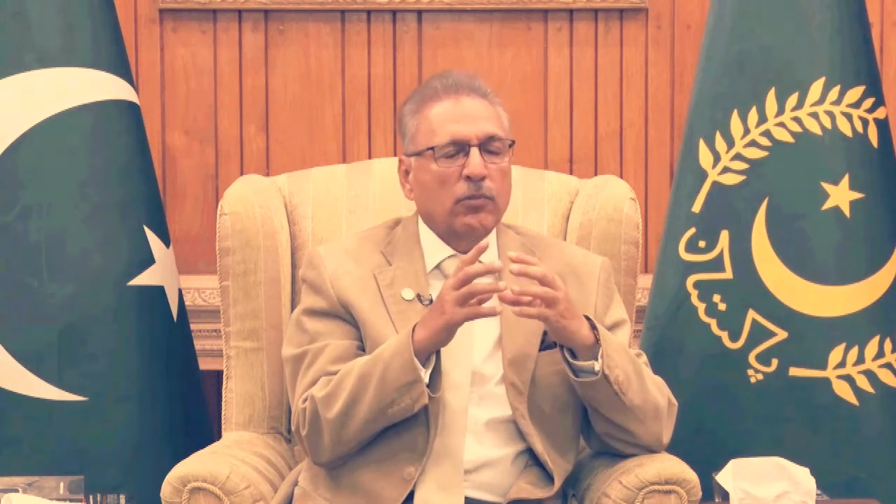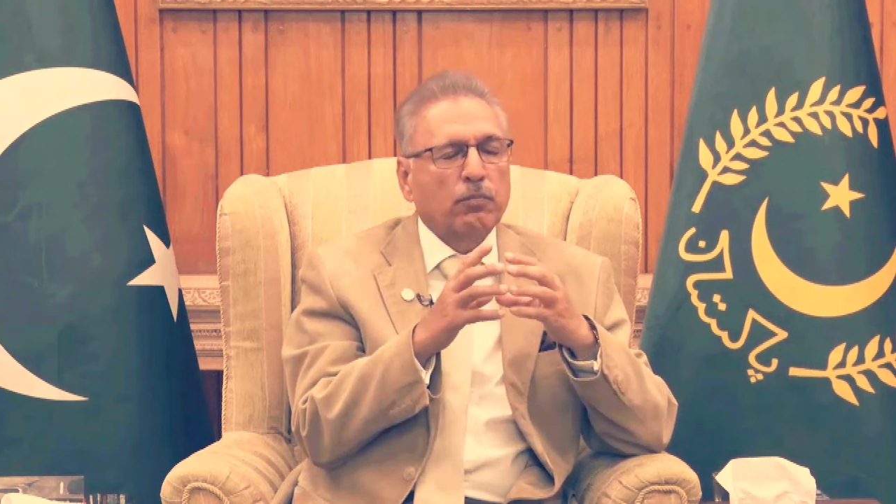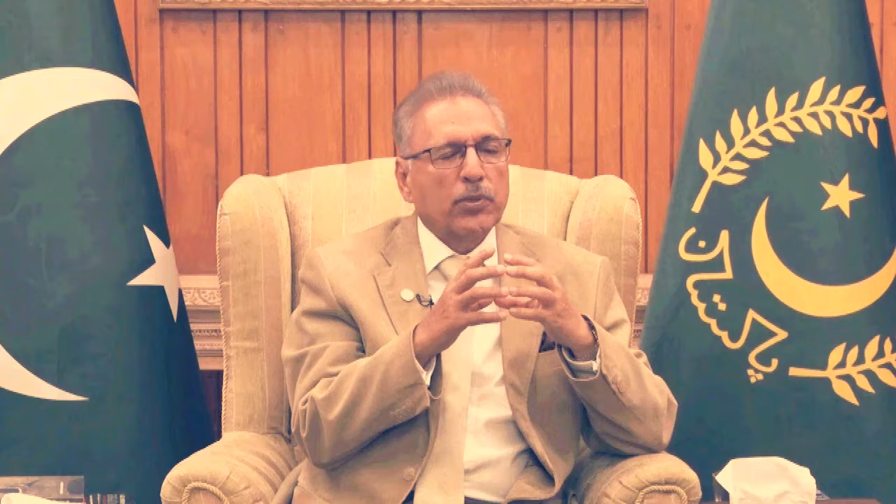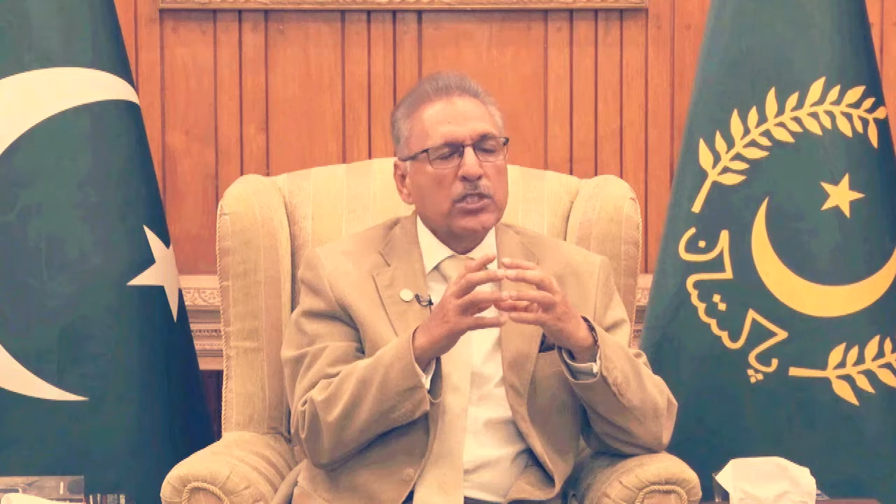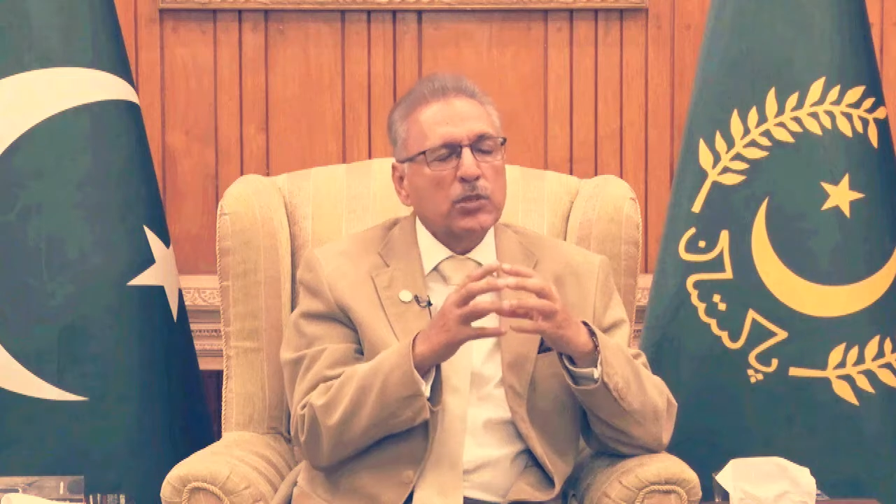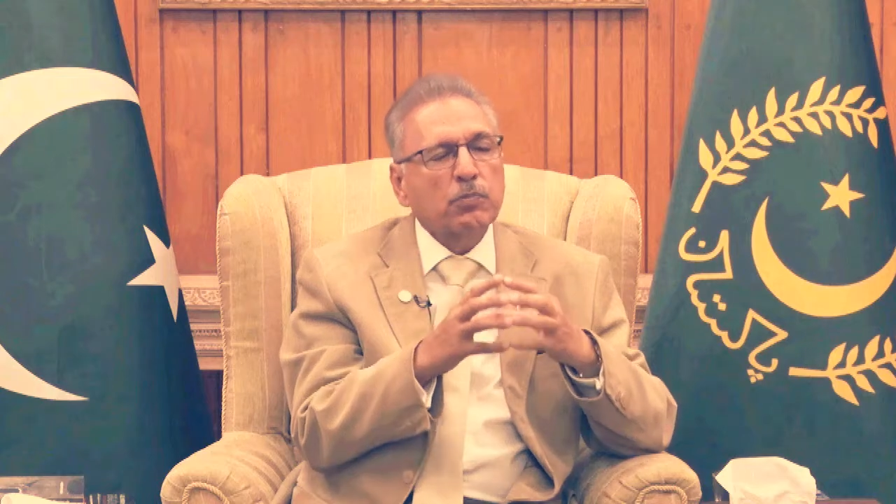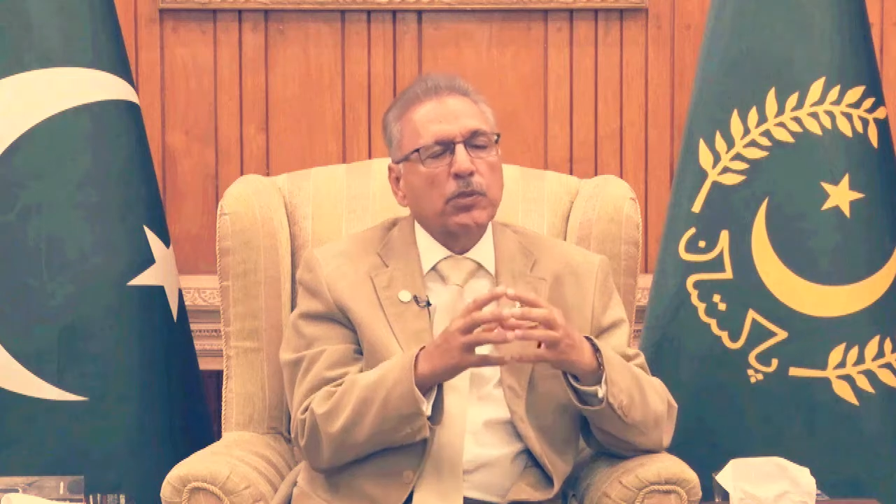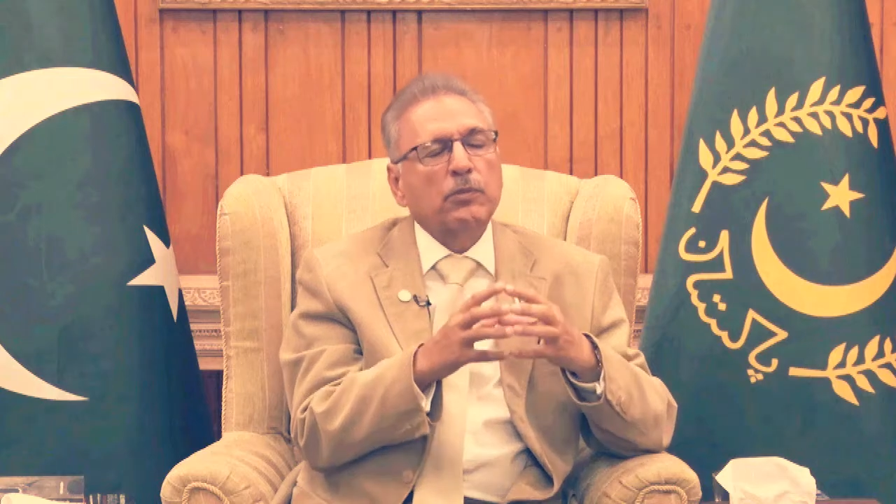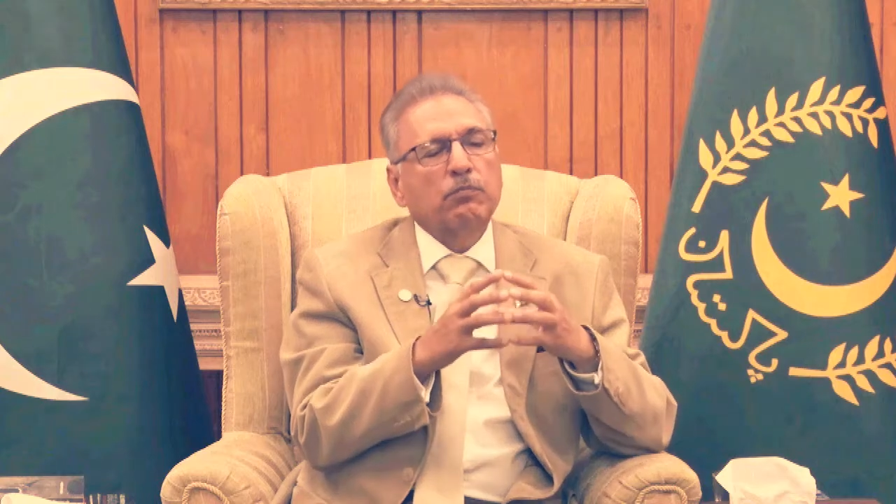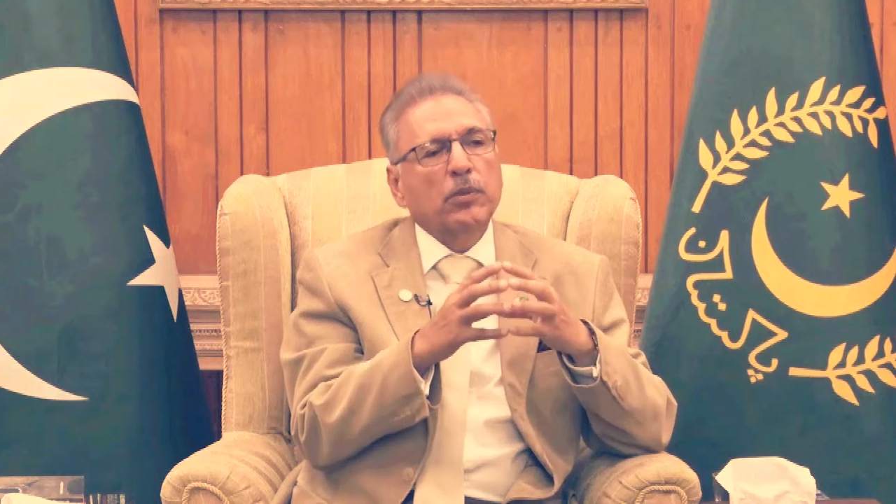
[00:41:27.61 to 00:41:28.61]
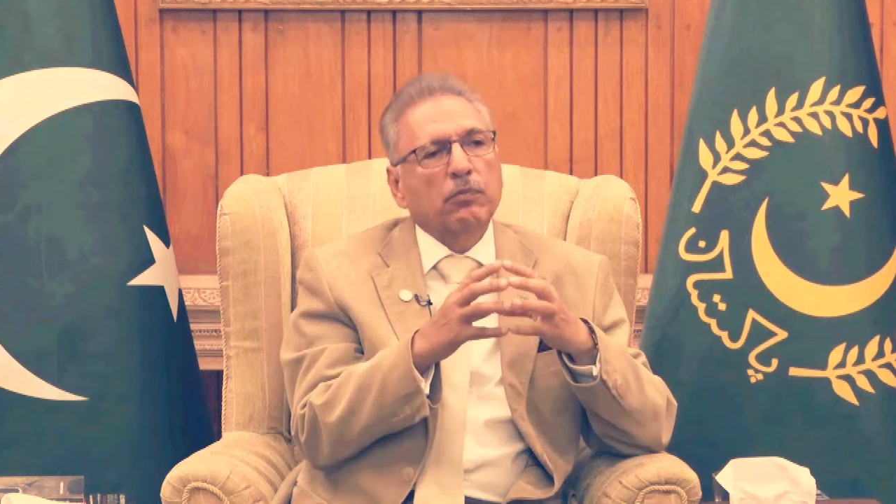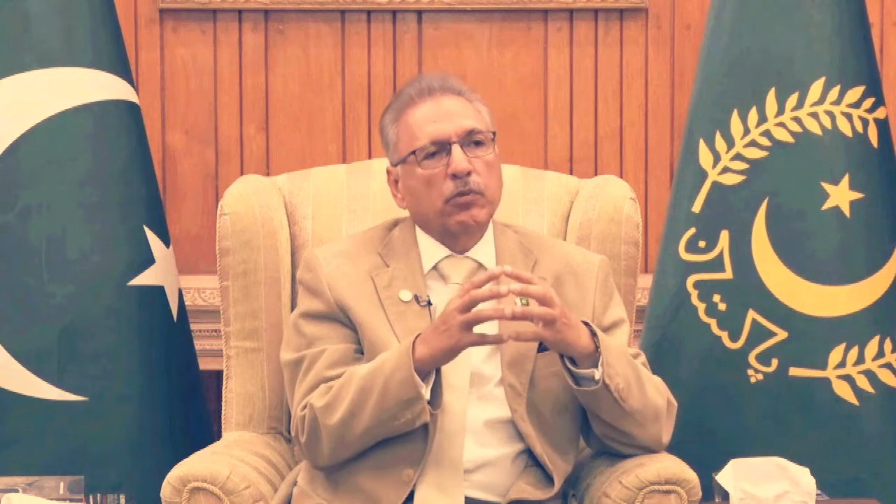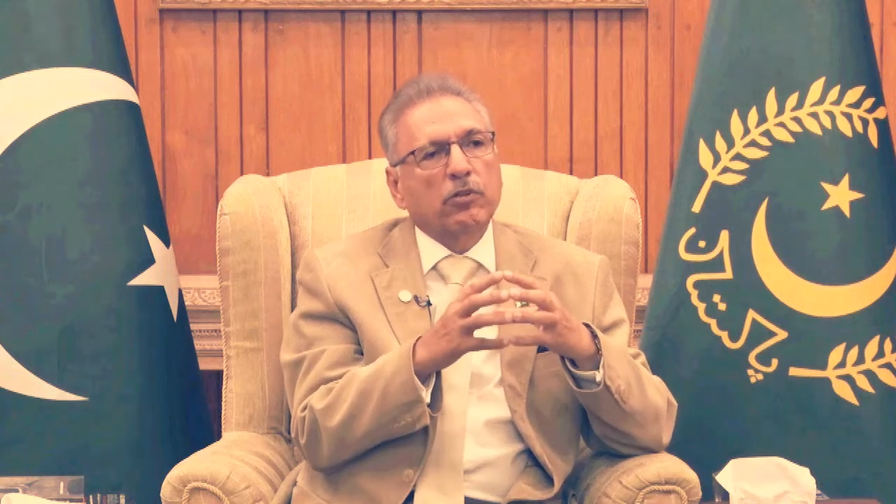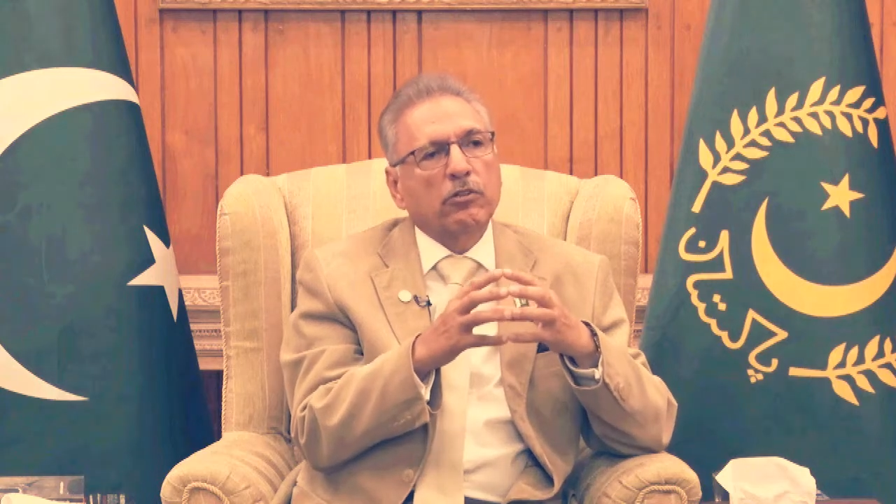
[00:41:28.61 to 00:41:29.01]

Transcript: the principal people